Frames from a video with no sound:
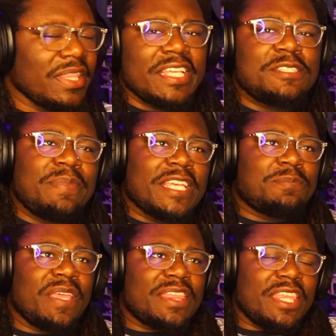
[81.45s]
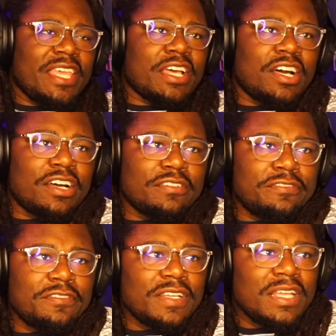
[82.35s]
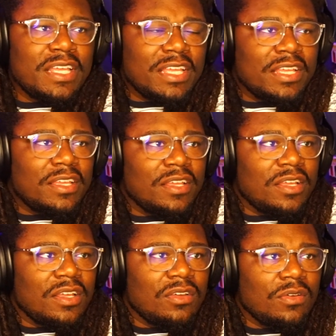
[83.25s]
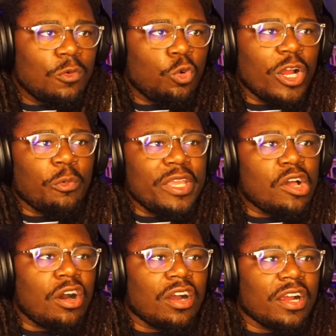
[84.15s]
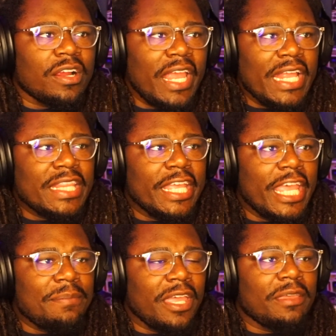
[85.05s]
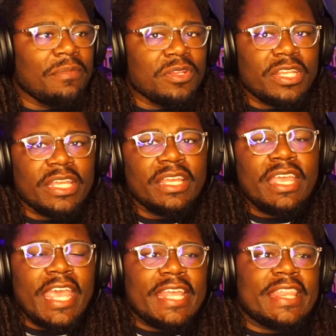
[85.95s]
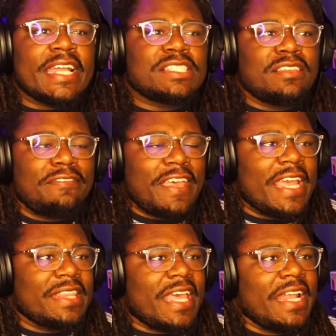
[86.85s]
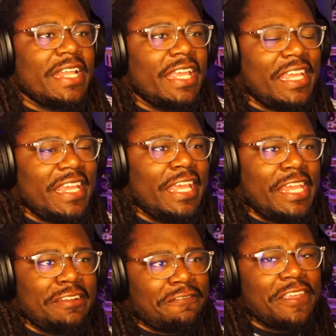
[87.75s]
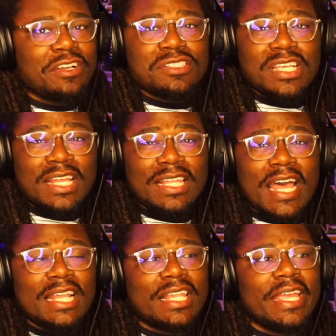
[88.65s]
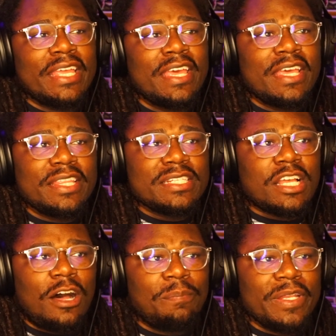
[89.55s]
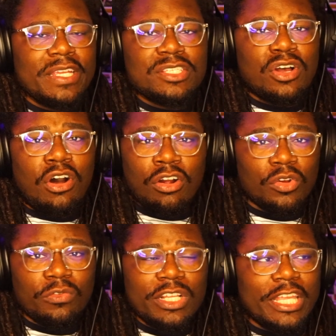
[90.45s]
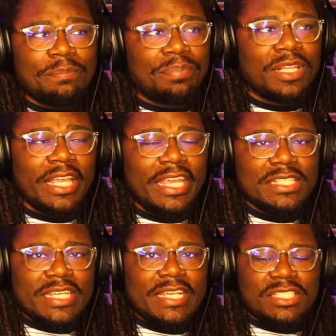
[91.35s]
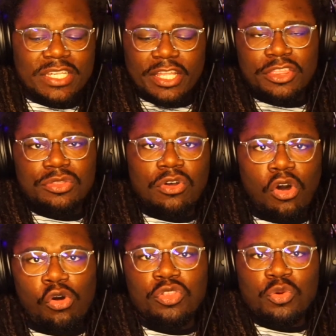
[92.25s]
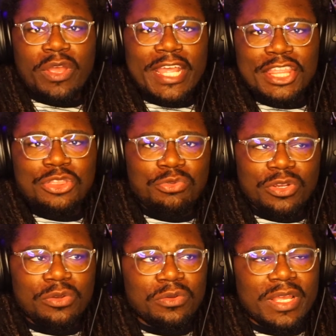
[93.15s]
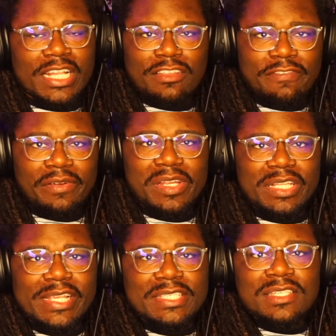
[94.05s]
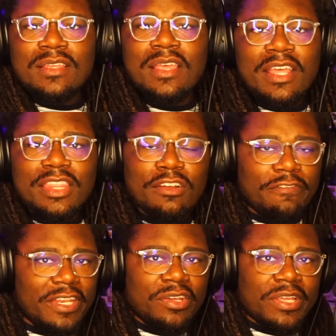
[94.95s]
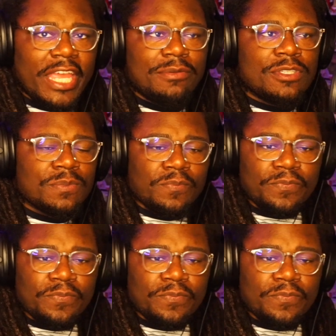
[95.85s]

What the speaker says: This makes me think of where we are in the gaming community, and that's the fact that it feels a lot like these companies aren't really play testing all the way through, at the very least, their video games.